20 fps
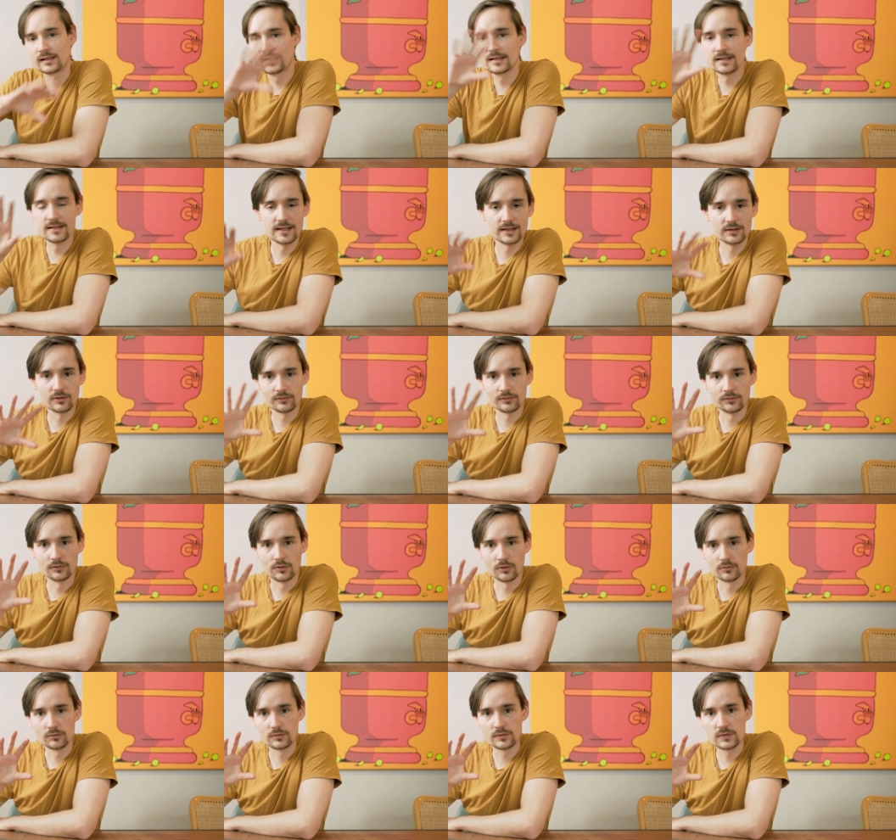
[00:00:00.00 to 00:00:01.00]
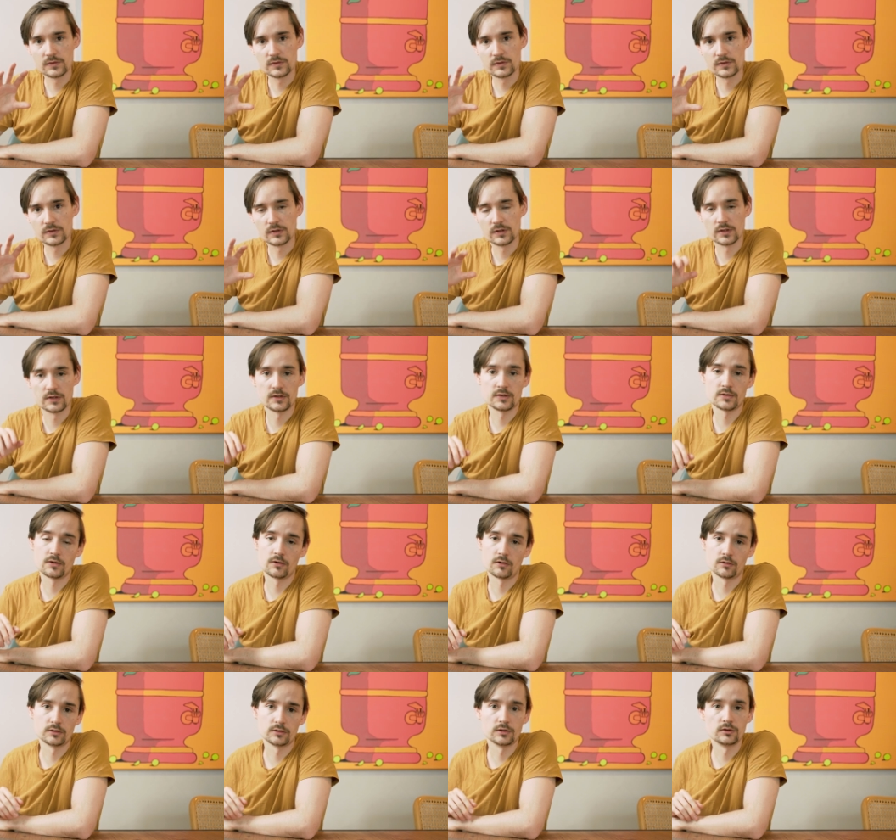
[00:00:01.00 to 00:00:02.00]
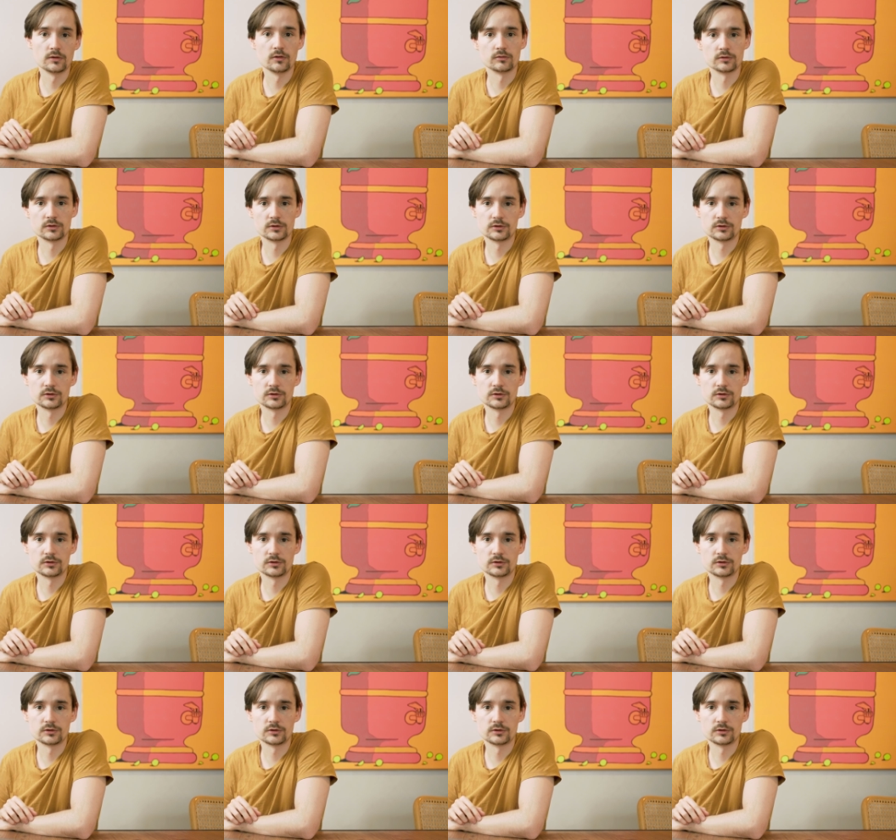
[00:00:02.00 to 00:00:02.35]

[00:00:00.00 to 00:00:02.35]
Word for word: This set of nodes is called a node